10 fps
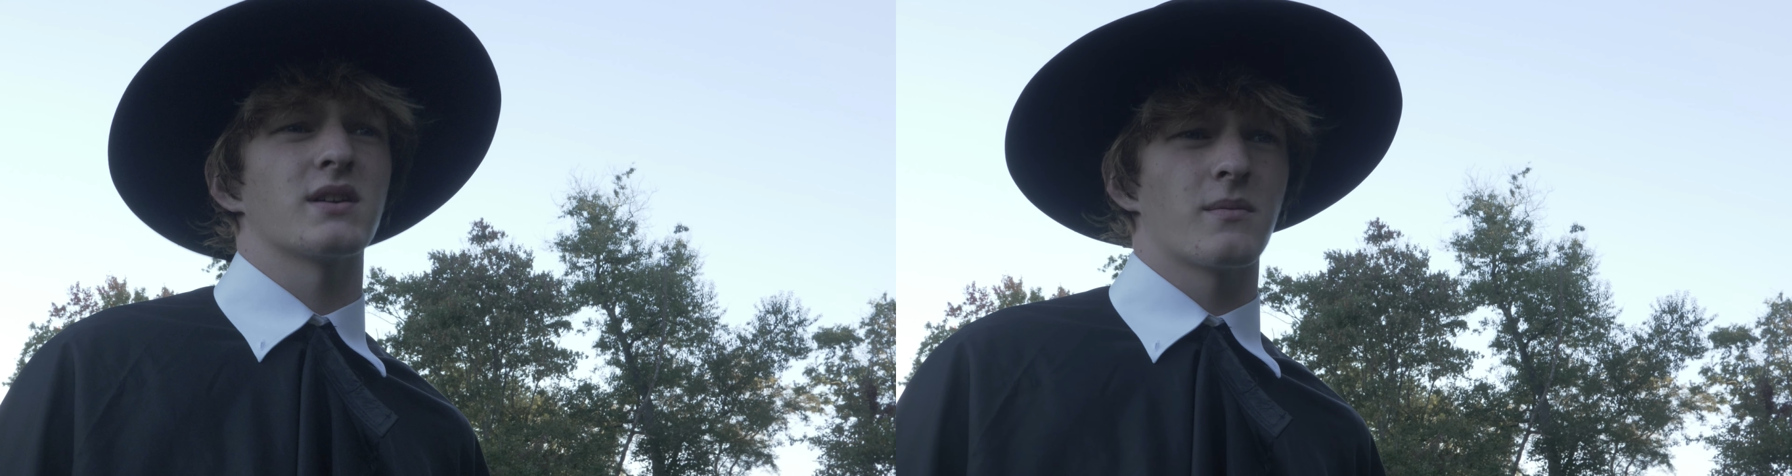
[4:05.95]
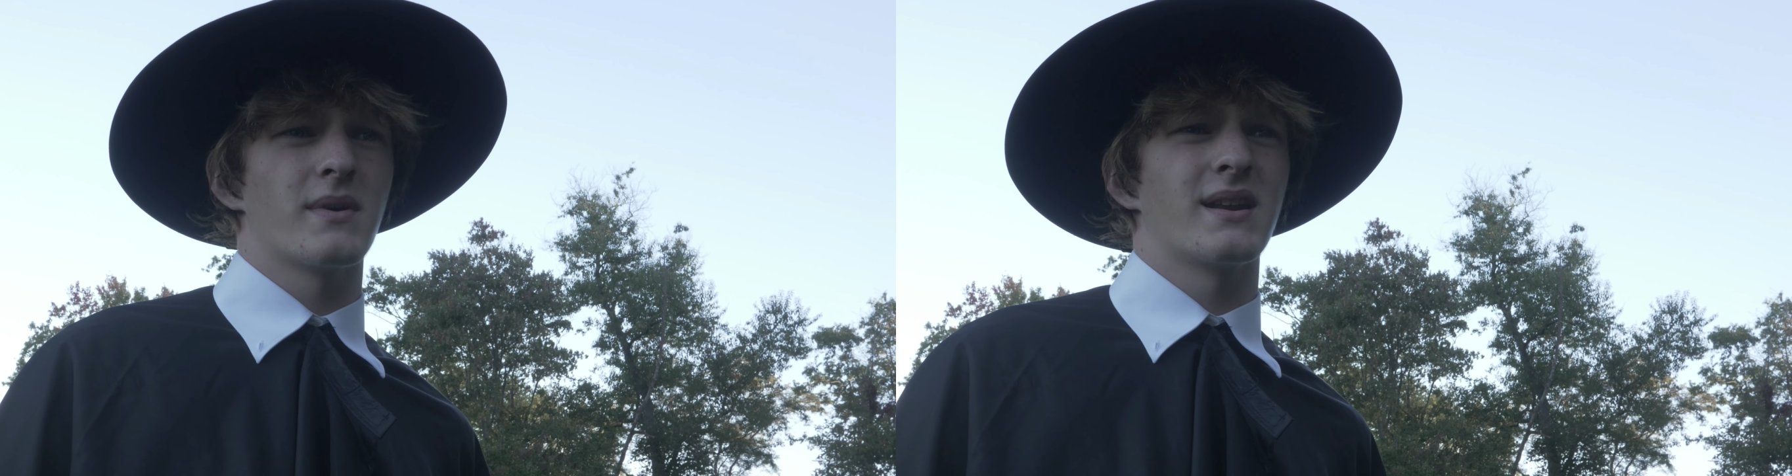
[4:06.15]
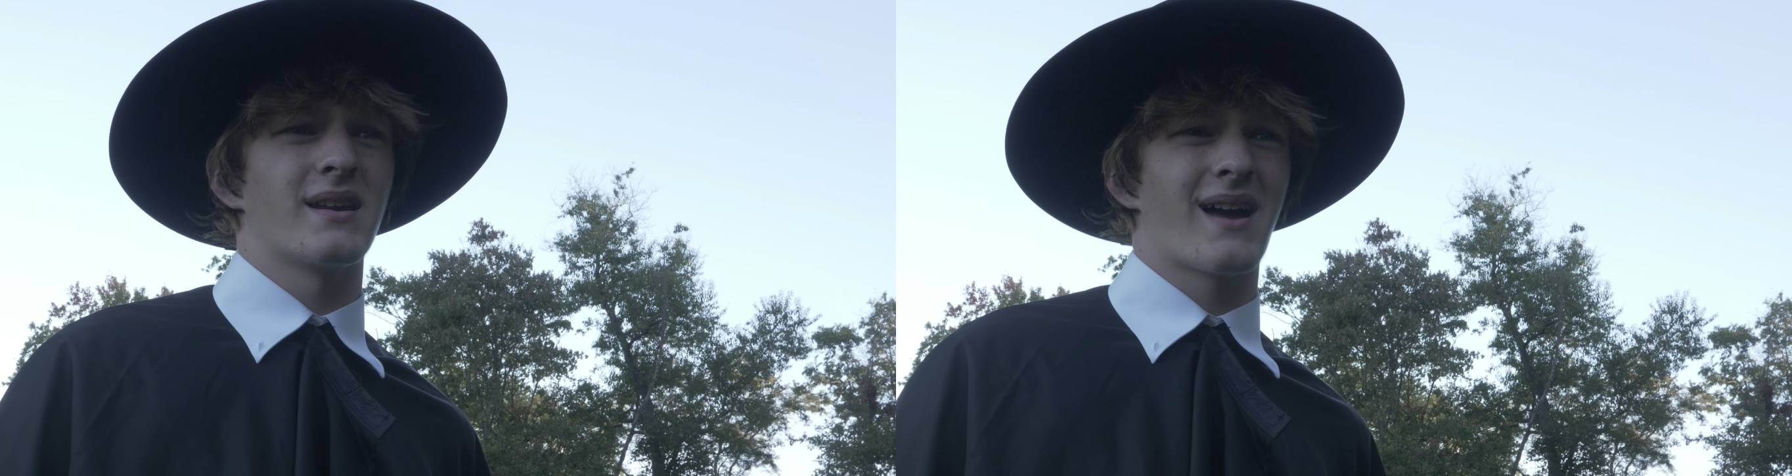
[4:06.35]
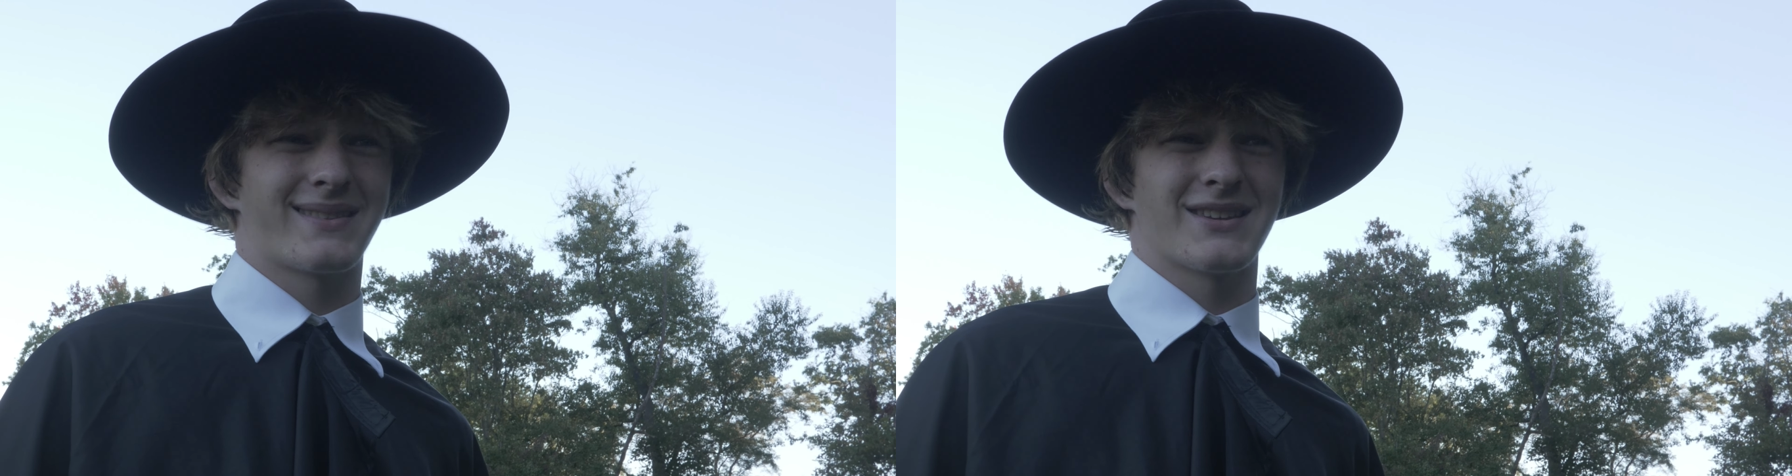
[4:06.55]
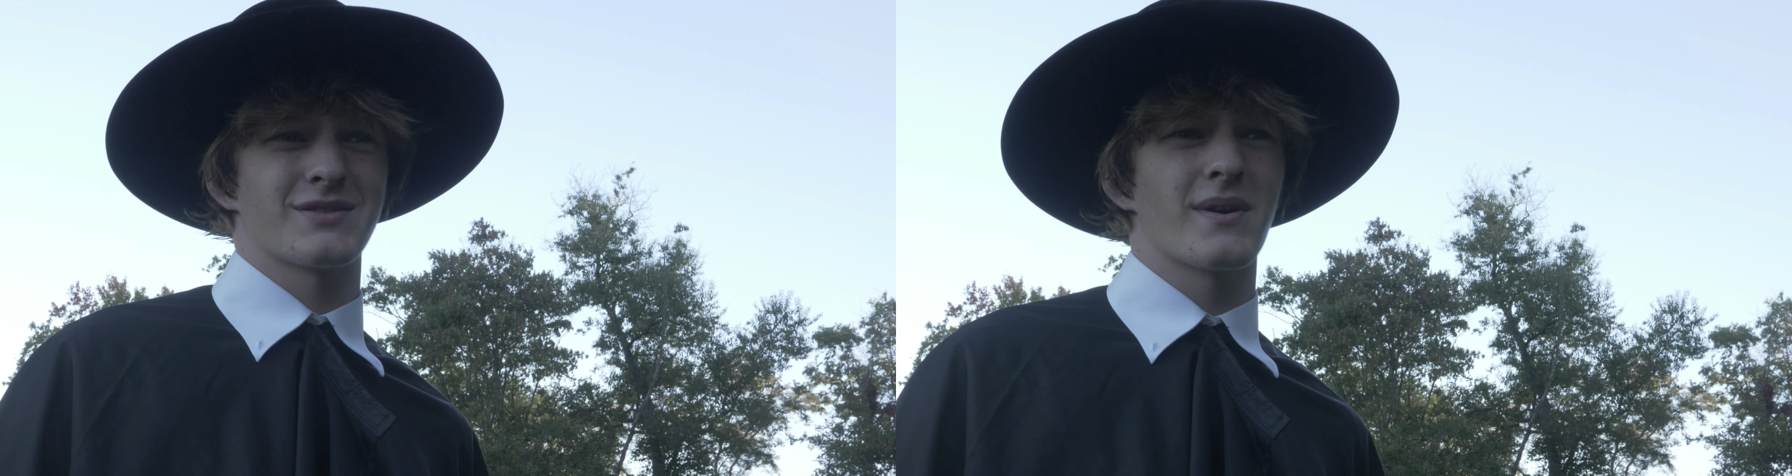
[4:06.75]
being committed
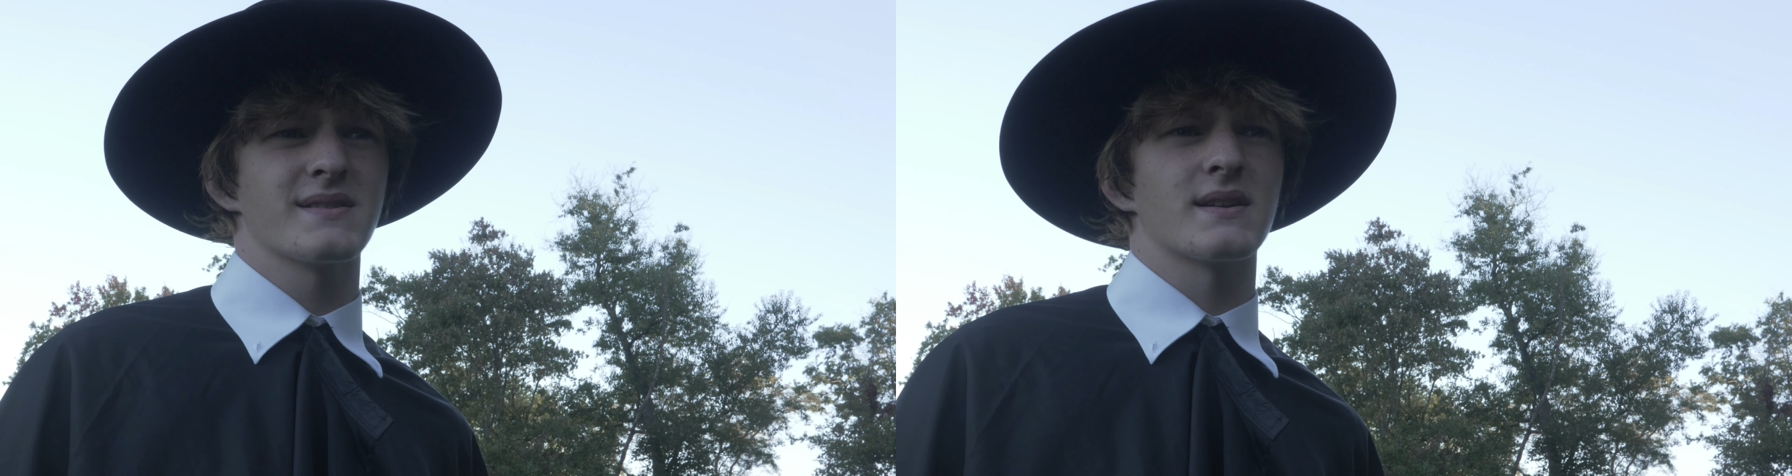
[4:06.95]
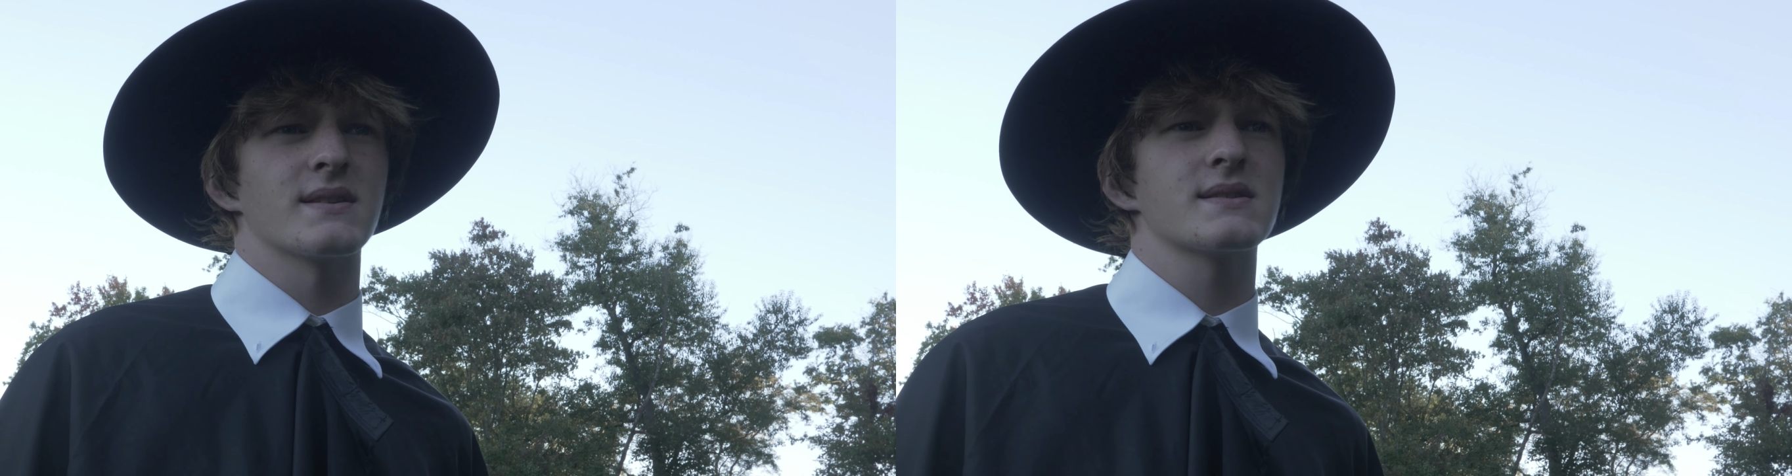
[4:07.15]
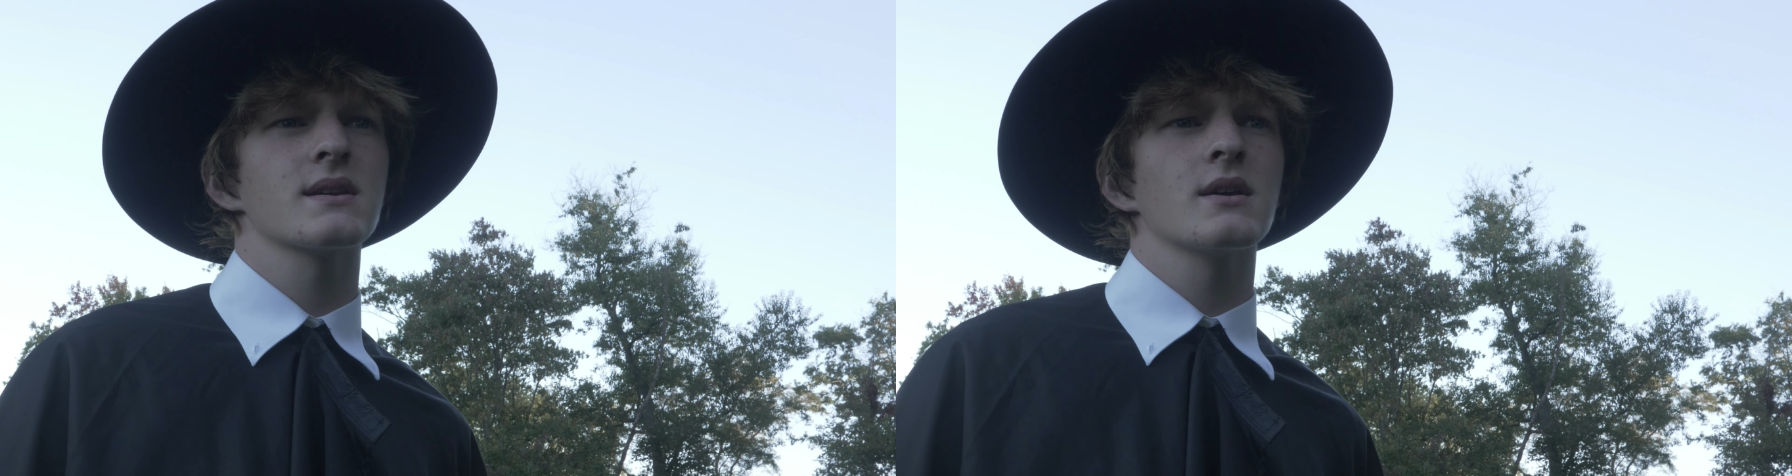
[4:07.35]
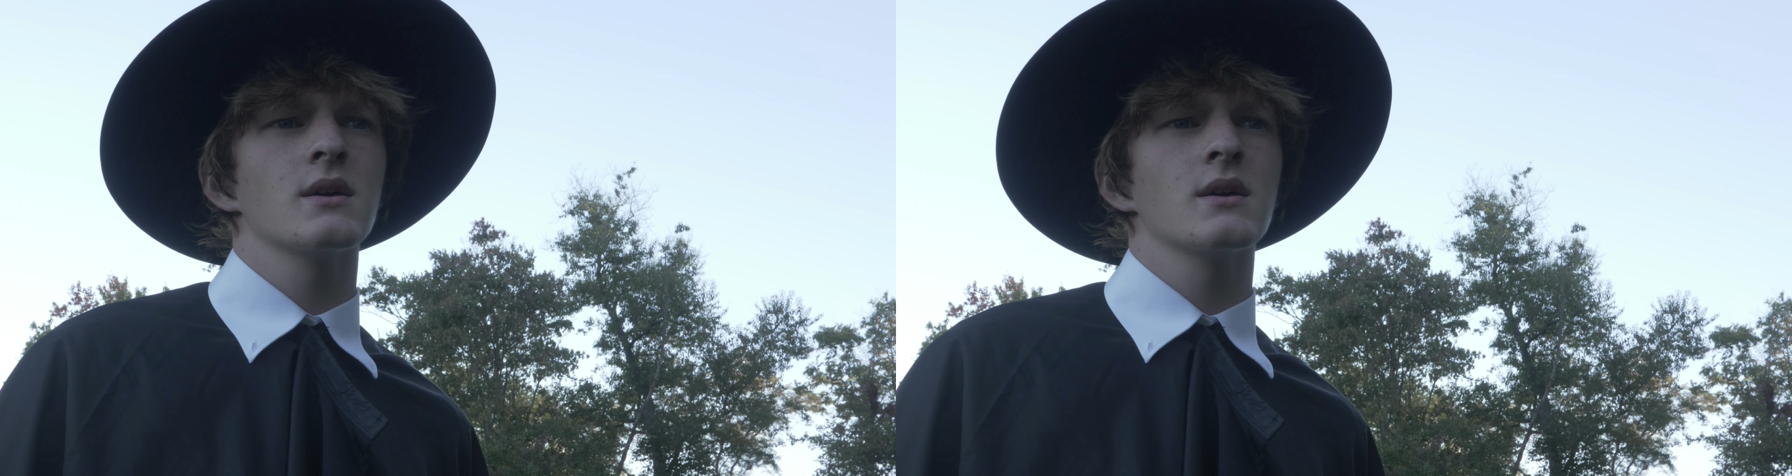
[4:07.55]
at this residence.